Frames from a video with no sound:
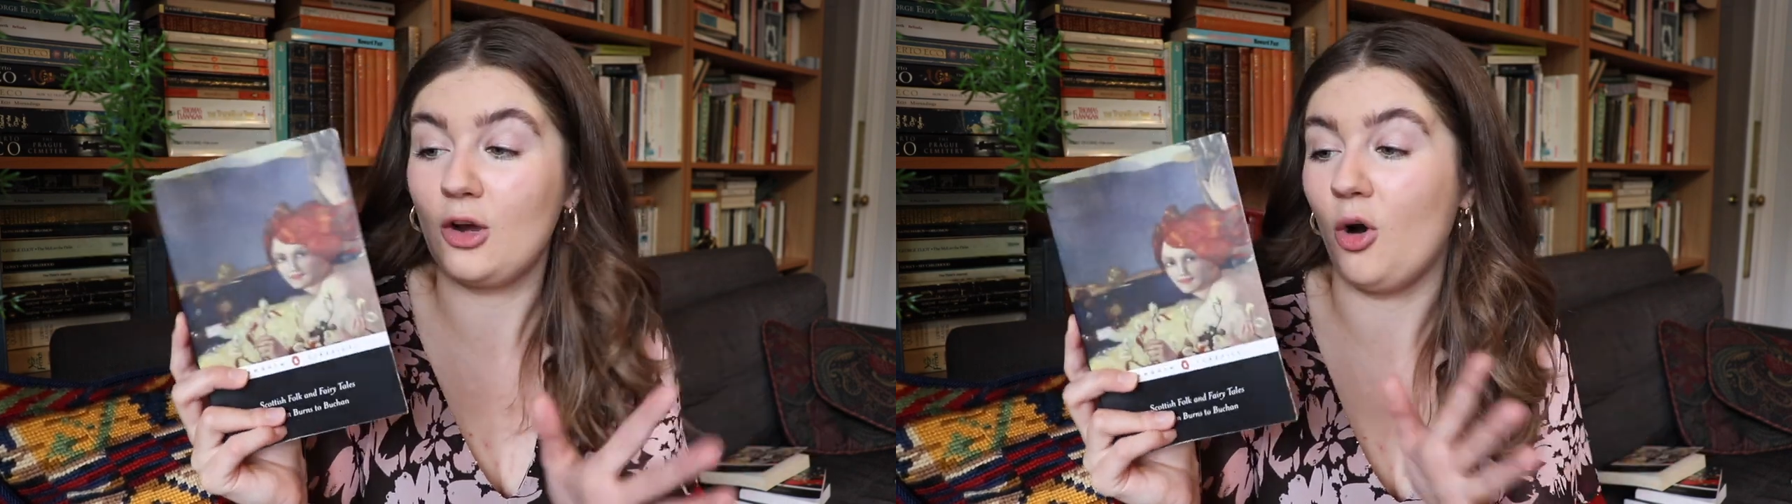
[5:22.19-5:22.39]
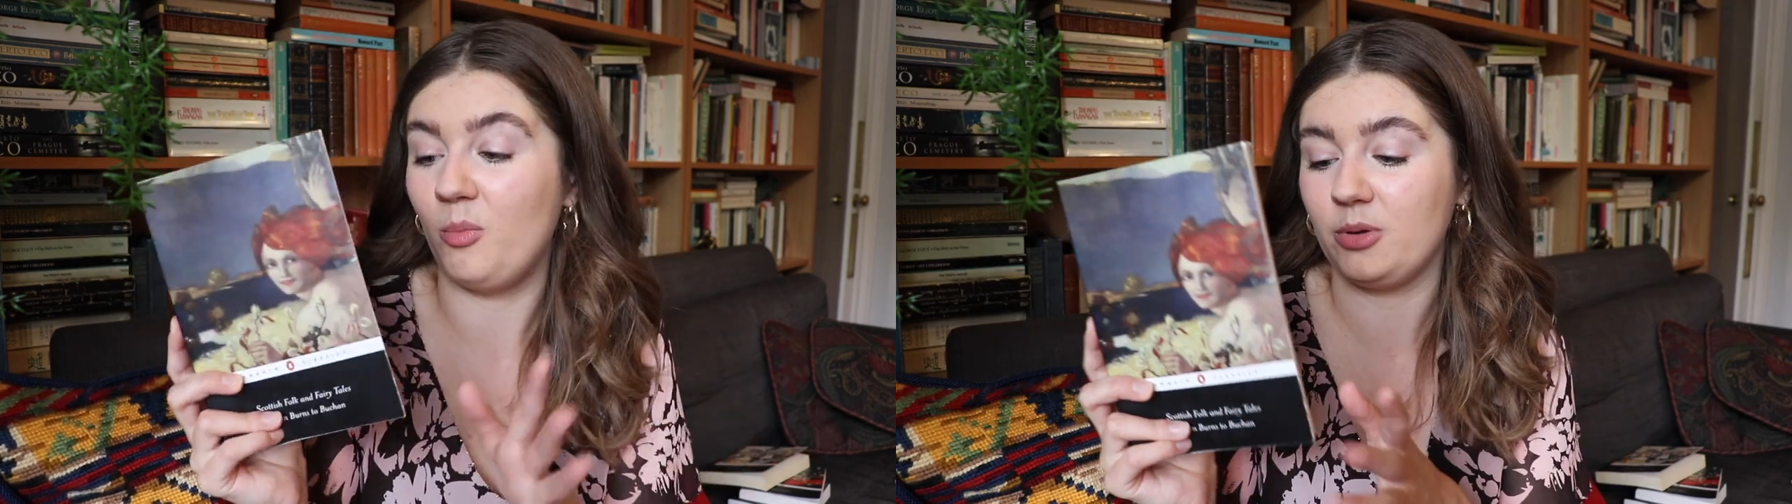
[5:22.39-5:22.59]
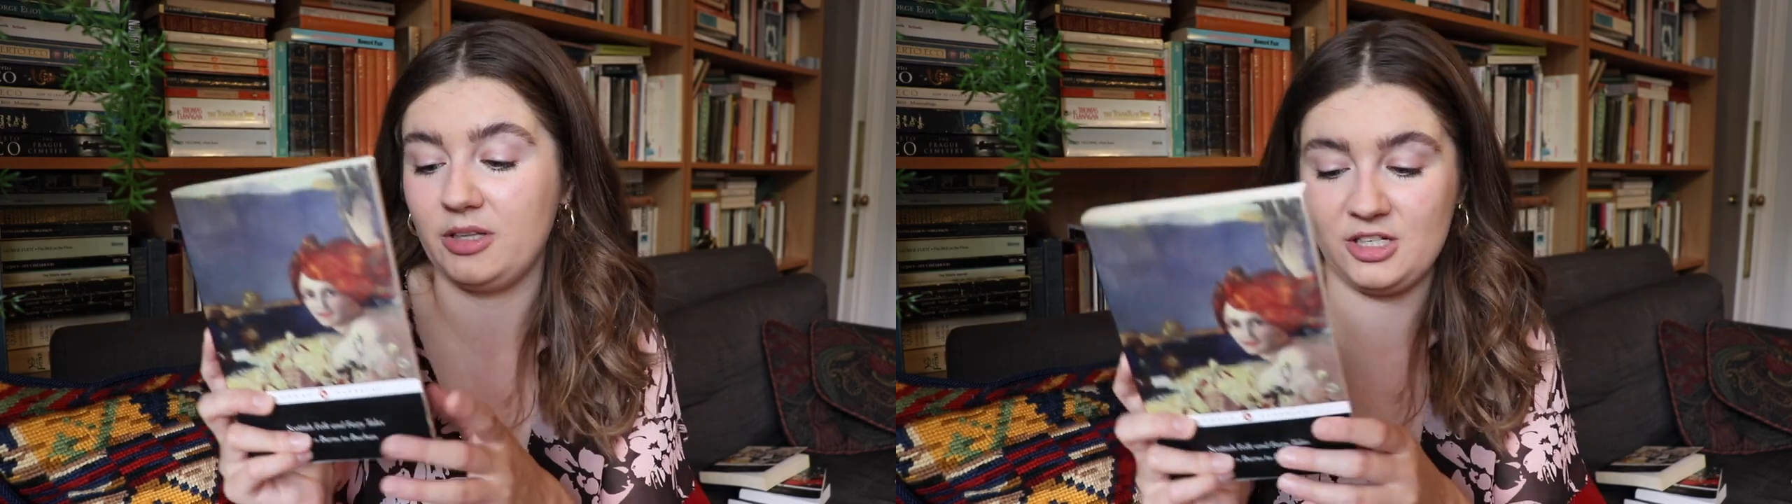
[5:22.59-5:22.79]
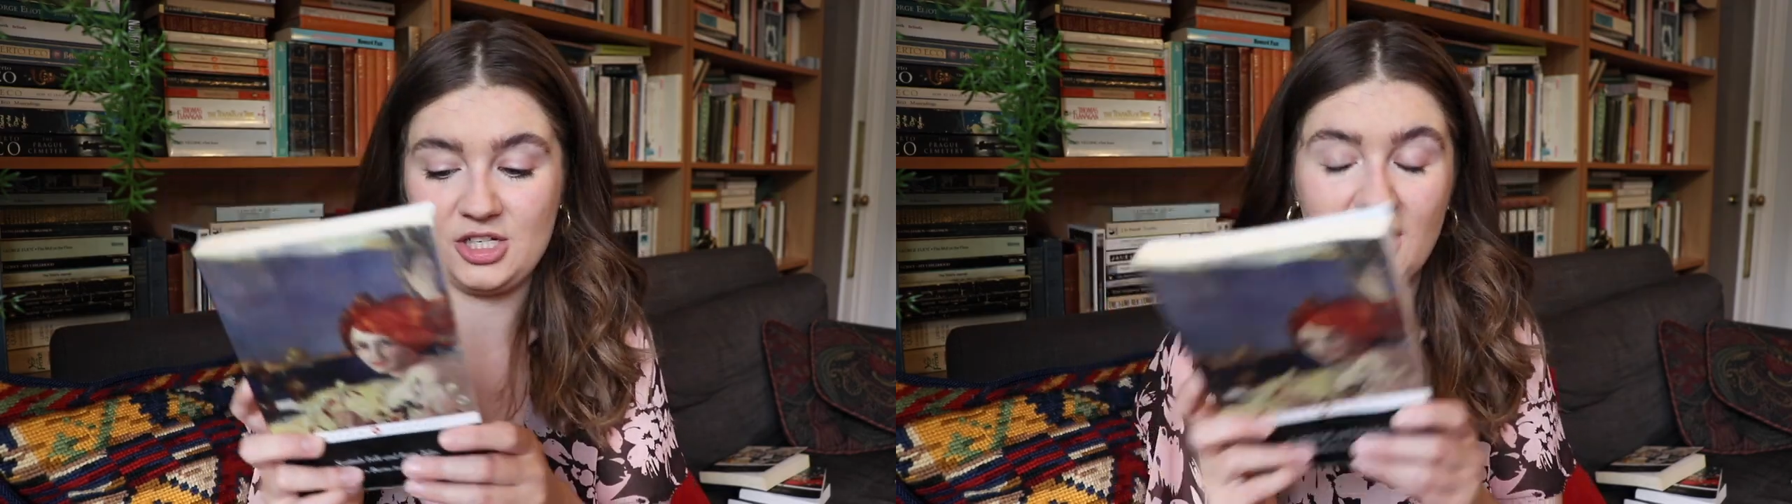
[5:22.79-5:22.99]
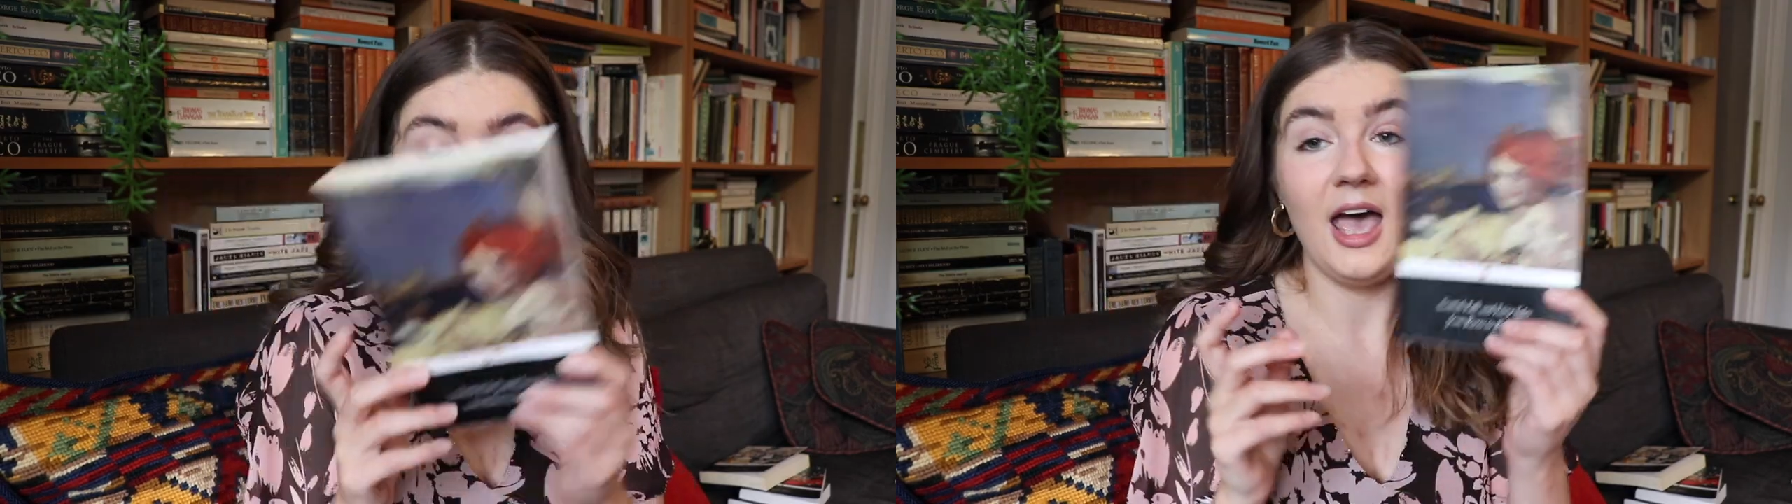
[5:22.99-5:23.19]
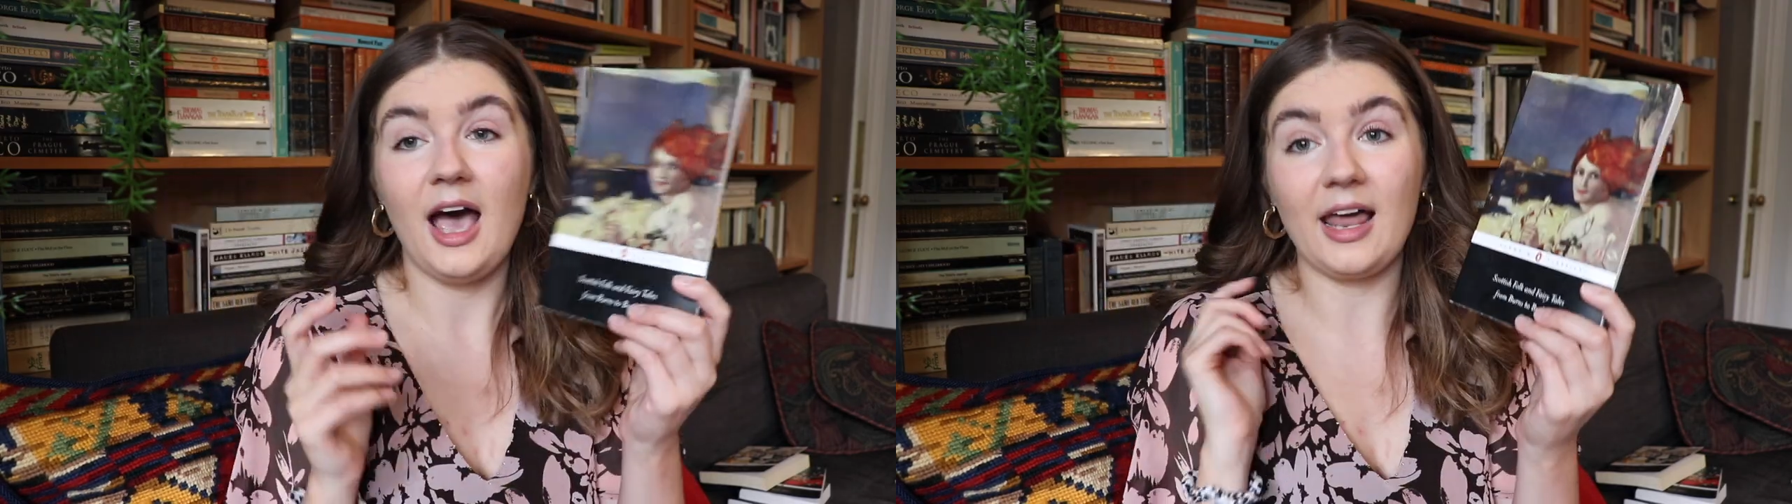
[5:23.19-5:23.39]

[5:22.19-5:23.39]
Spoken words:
compilation.